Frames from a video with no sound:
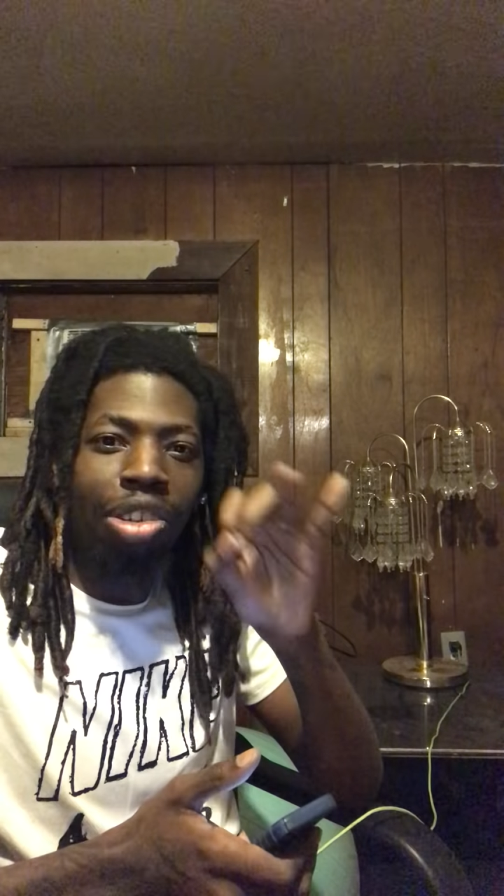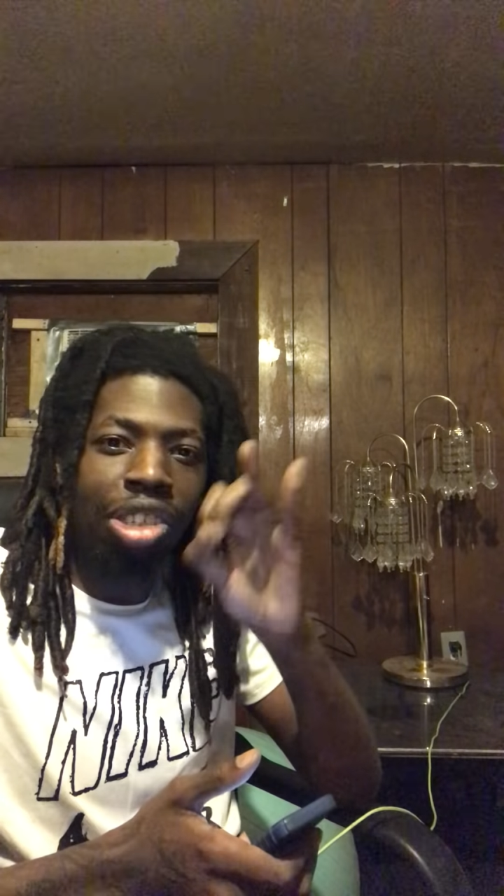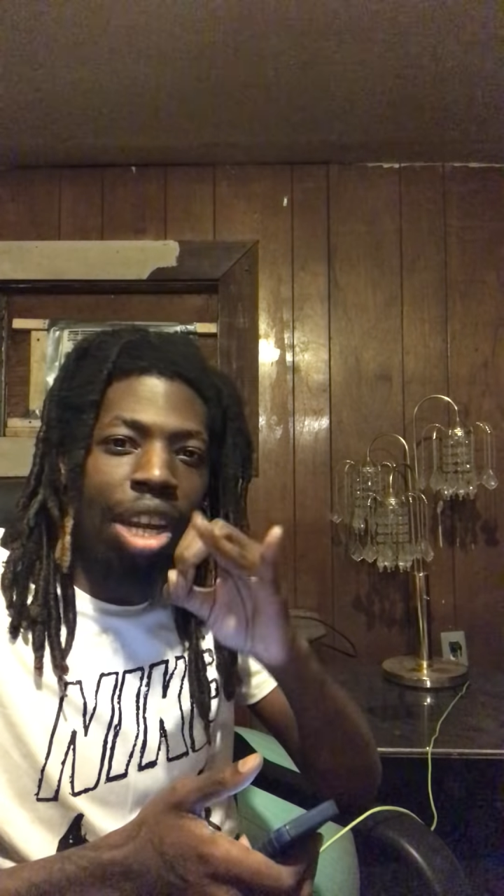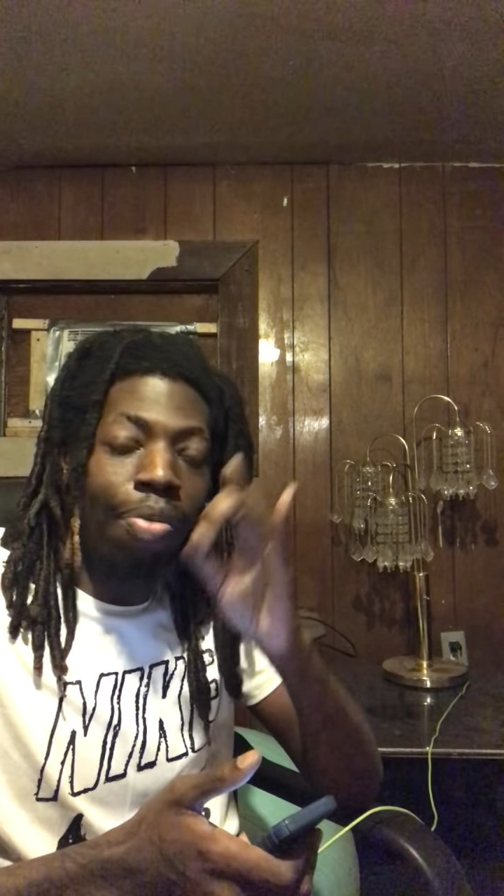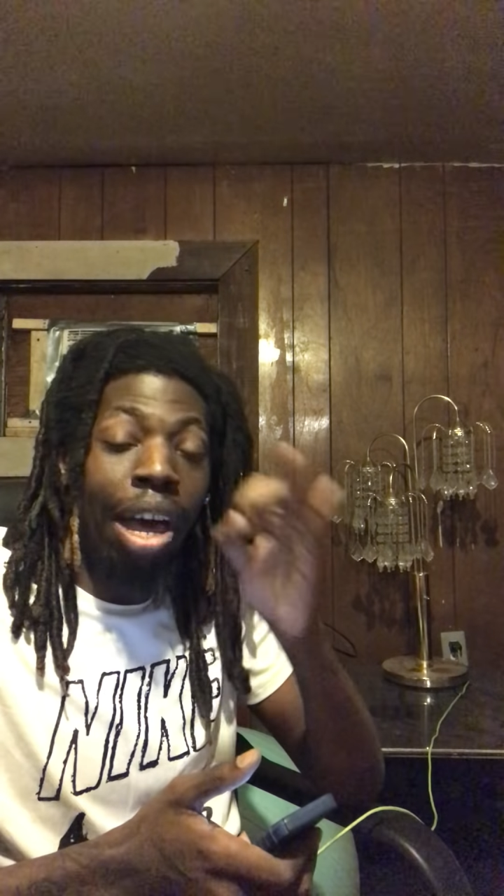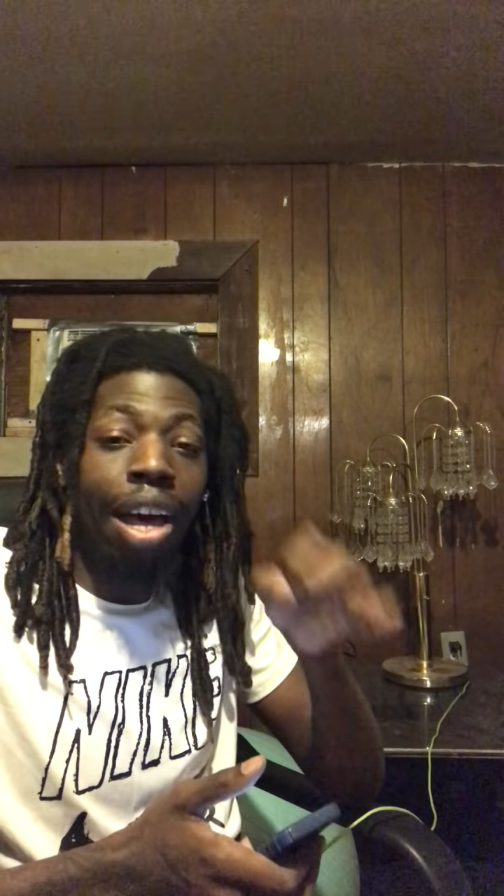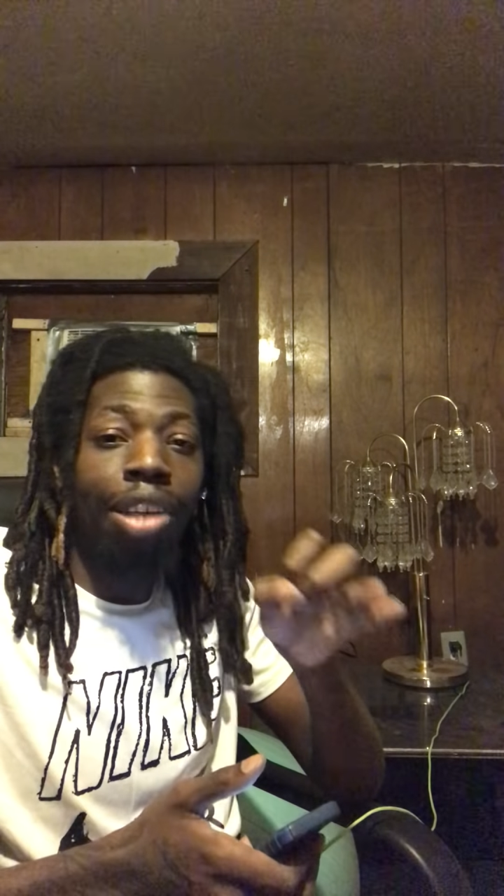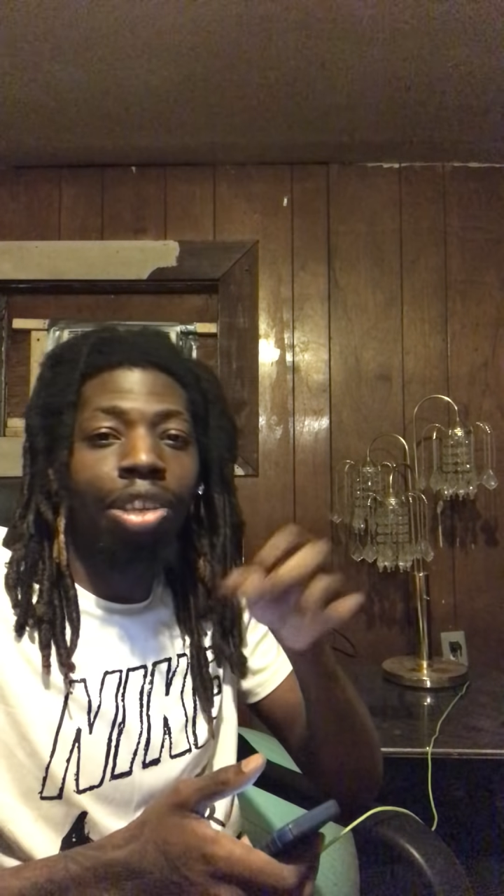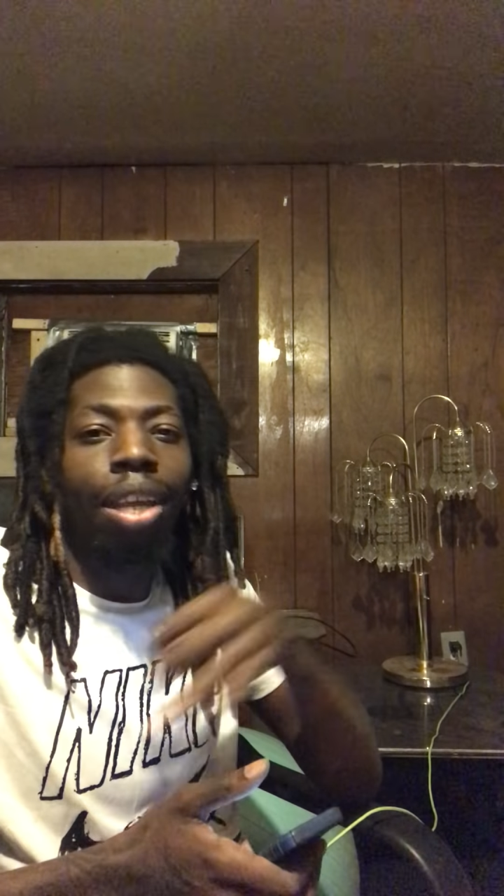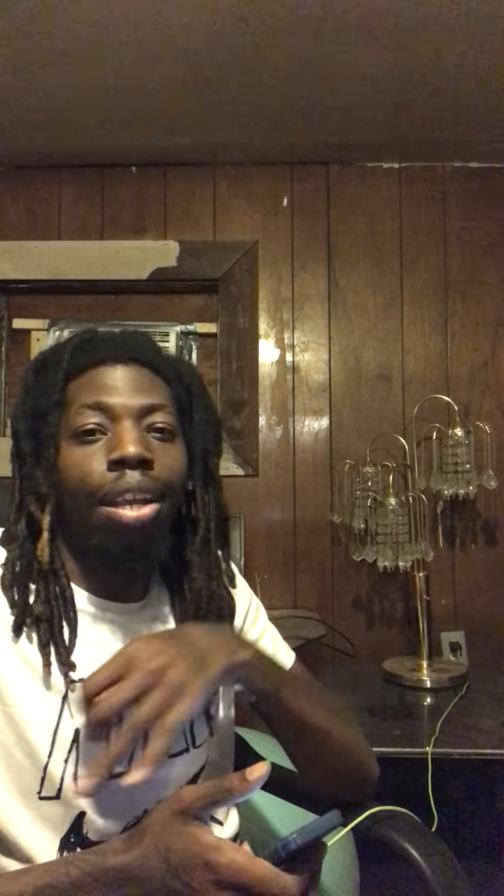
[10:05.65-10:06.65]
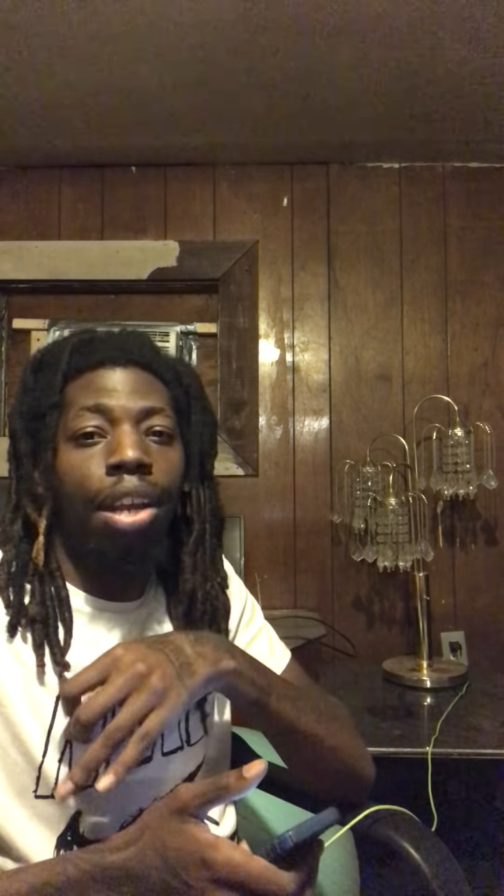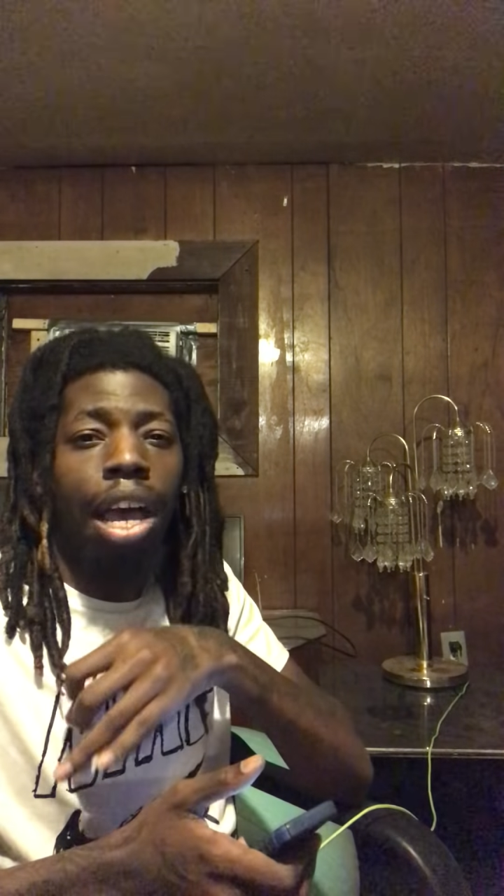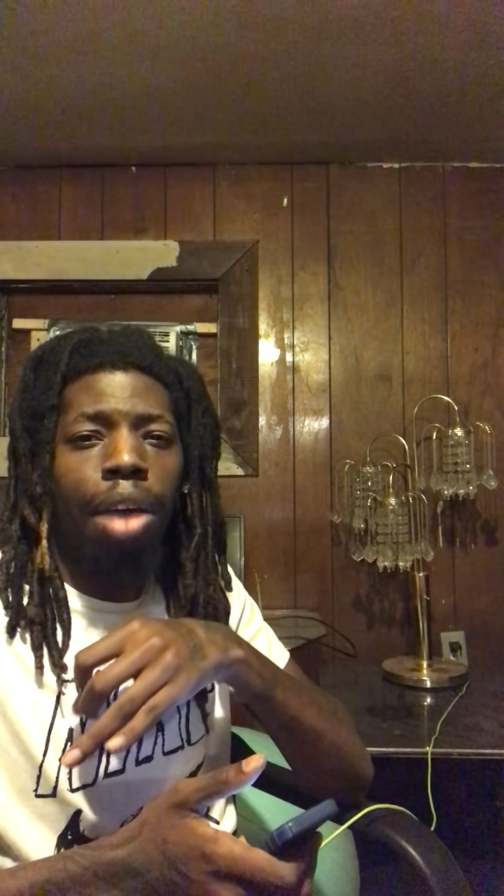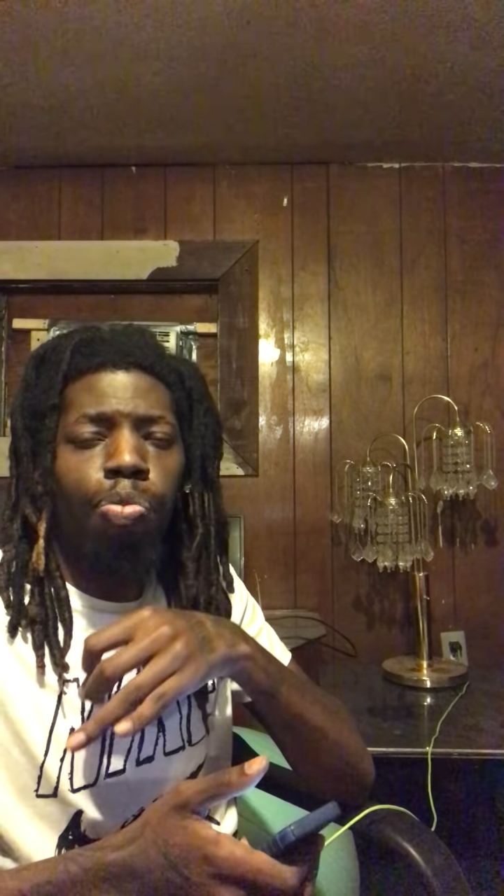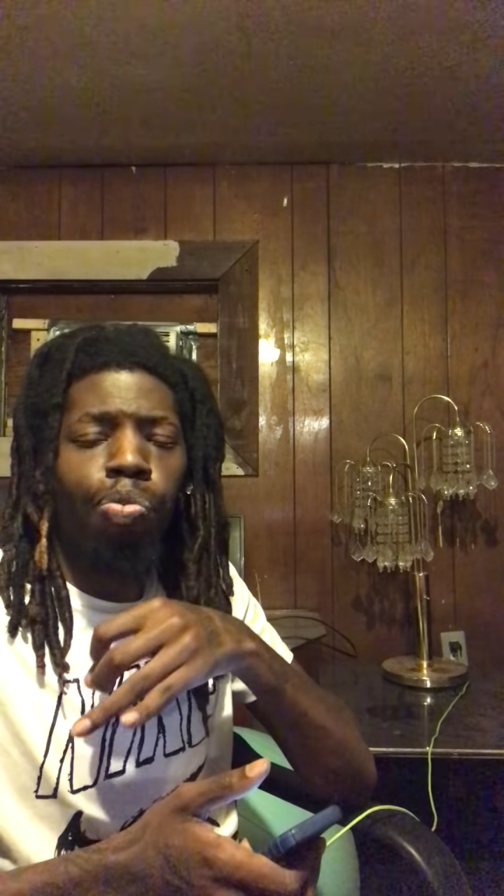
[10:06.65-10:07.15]
set of eyes. Can they
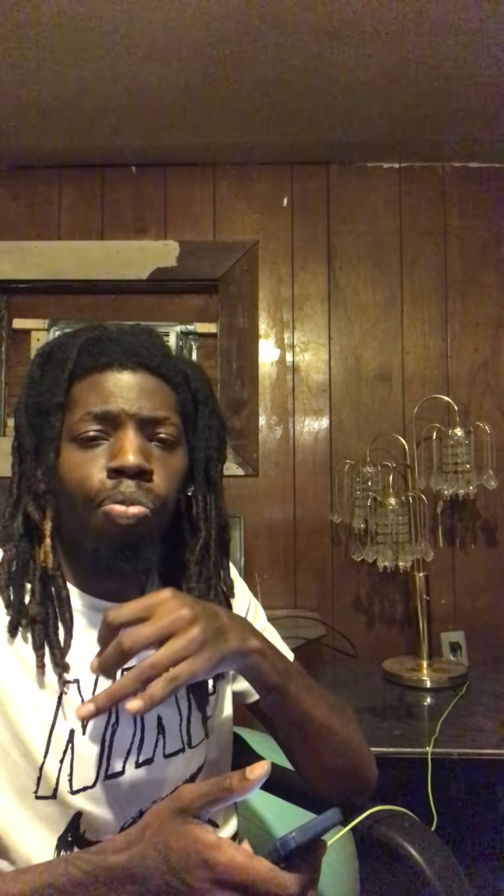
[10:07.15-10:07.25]
not?